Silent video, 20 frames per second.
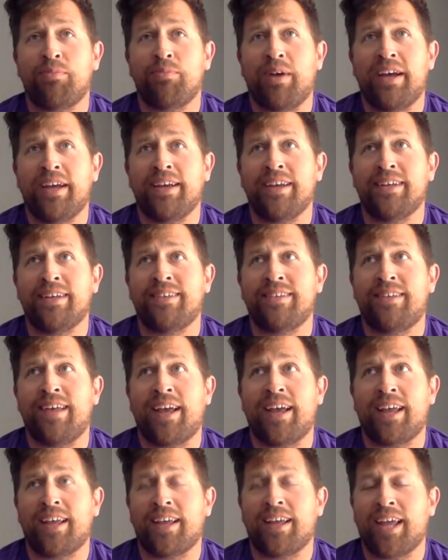my
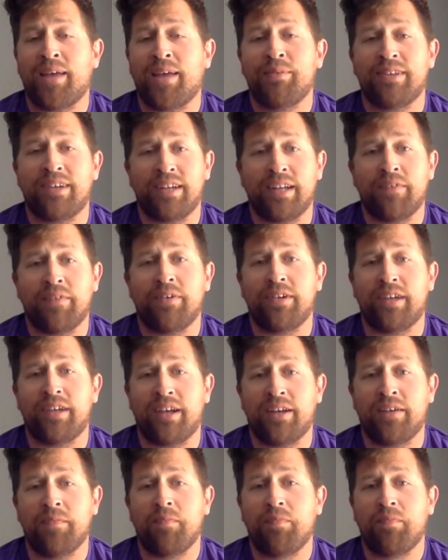second games I'd ever
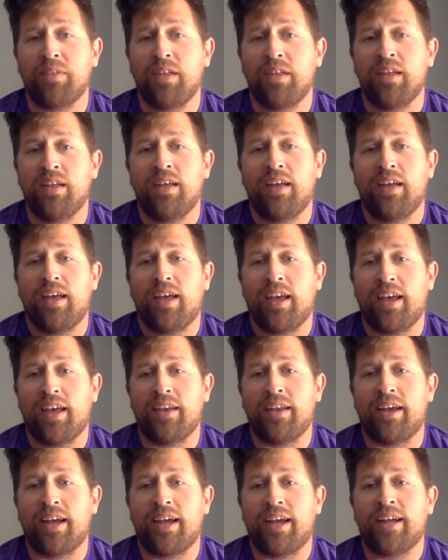done.
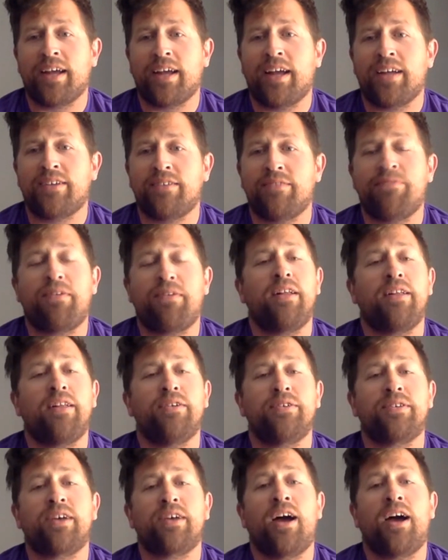And I got to follow
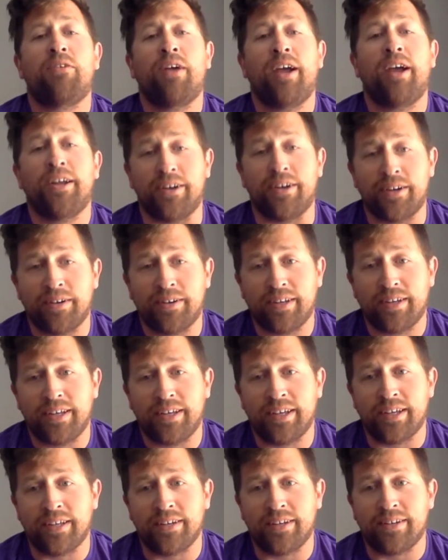Scott Ryder
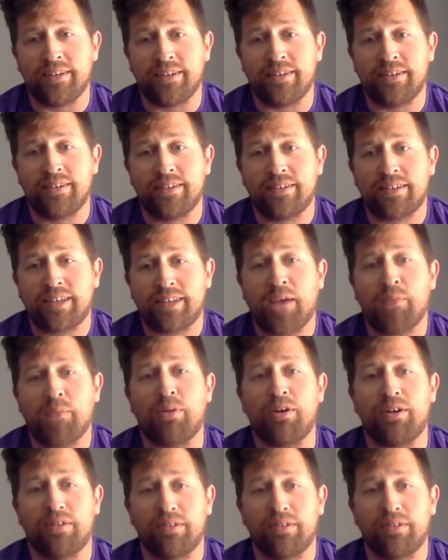in Cape.